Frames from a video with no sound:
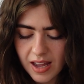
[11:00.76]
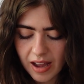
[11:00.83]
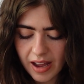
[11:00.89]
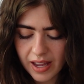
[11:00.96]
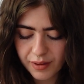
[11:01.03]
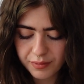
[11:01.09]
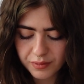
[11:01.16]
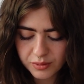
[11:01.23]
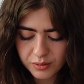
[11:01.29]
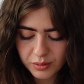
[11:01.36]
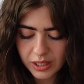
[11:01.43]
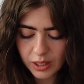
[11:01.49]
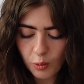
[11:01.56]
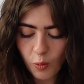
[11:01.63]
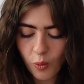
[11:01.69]
I haven't
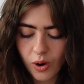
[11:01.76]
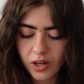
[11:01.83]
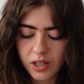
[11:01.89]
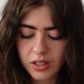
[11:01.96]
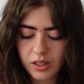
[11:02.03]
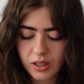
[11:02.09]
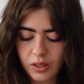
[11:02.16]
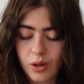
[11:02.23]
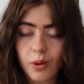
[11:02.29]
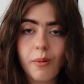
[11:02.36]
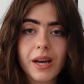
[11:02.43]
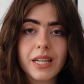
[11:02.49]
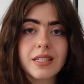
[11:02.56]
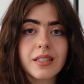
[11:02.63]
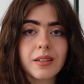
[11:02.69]
really worn
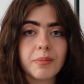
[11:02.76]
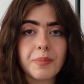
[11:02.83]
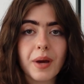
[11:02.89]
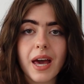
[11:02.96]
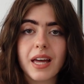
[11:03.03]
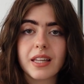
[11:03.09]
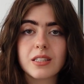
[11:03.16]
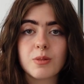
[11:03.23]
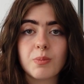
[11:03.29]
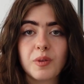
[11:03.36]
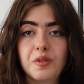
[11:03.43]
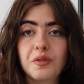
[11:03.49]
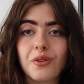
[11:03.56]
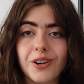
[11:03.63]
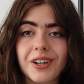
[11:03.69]
low-waisted pants
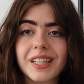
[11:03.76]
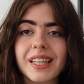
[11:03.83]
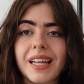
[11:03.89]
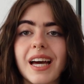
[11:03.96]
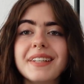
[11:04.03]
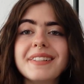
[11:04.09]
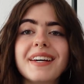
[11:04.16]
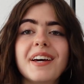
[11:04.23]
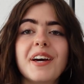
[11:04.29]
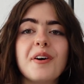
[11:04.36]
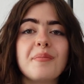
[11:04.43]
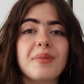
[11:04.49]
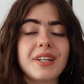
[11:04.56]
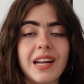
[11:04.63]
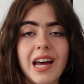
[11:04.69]
before that,
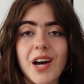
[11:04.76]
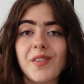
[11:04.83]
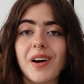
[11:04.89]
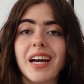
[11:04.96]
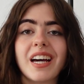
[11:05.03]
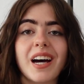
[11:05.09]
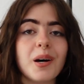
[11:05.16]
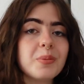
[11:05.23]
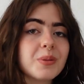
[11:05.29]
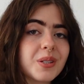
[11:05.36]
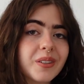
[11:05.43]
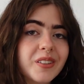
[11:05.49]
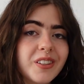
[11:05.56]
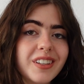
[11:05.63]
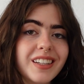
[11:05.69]
but now I
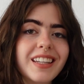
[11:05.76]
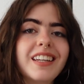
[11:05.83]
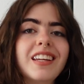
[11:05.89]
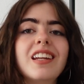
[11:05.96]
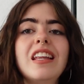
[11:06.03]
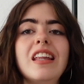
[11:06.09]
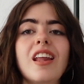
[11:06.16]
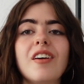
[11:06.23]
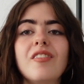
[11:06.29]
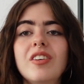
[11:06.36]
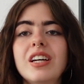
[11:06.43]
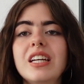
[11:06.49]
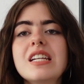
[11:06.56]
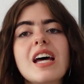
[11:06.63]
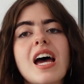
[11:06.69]
absolutely love
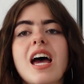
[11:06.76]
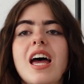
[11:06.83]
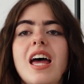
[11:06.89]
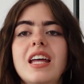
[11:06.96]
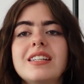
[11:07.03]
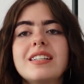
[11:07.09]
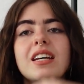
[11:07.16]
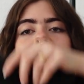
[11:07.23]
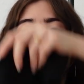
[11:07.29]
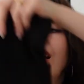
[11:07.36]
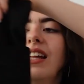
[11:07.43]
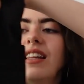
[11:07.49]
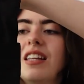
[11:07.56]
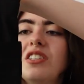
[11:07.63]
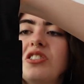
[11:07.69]
it and
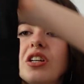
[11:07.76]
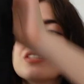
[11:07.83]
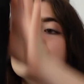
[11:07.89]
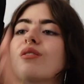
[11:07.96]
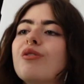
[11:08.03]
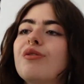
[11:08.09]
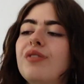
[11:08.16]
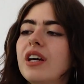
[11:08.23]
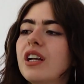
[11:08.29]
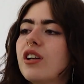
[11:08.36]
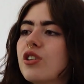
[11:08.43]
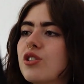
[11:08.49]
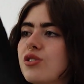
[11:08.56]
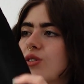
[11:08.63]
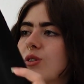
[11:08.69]
they just
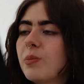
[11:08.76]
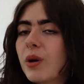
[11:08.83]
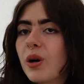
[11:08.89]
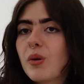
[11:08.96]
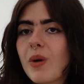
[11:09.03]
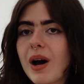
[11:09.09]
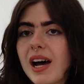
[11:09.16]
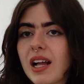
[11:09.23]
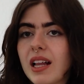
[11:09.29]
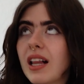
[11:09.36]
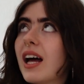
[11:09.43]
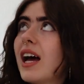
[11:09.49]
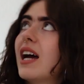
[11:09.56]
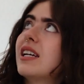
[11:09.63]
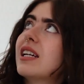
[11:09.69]
fit super
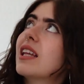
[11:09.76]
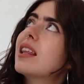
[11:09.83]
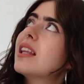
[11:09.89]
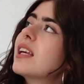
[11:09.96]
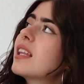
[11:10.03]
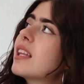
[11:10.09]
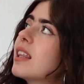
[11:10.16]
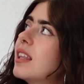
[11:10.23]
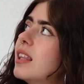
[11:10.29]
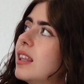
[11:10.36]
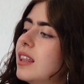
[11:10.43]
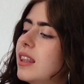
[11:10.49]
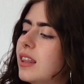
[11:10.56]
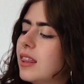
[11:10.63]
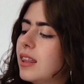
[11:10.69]
well. And I think
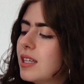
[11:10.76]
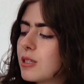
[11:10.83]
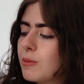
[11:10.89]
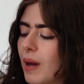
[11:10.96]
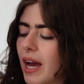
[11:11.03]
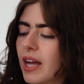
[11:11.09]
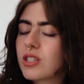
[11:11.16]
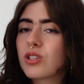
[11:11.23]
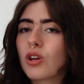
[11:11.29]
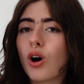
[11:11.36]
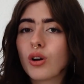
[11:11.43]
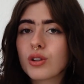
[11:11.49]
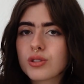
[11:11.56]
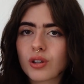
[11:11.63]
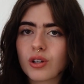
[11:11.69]
these pants
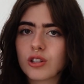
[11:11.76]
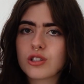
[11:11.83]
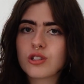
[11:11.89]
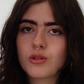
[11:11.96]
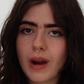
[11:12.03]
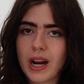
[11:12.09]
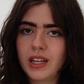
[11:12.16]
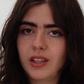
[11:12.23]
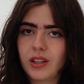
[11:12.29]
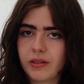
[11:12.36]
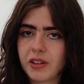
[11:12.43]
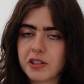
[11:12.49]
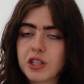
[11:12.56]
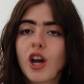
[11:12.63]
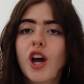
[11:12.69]
also cost 20
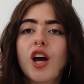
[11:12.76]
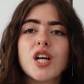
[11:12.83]
euros.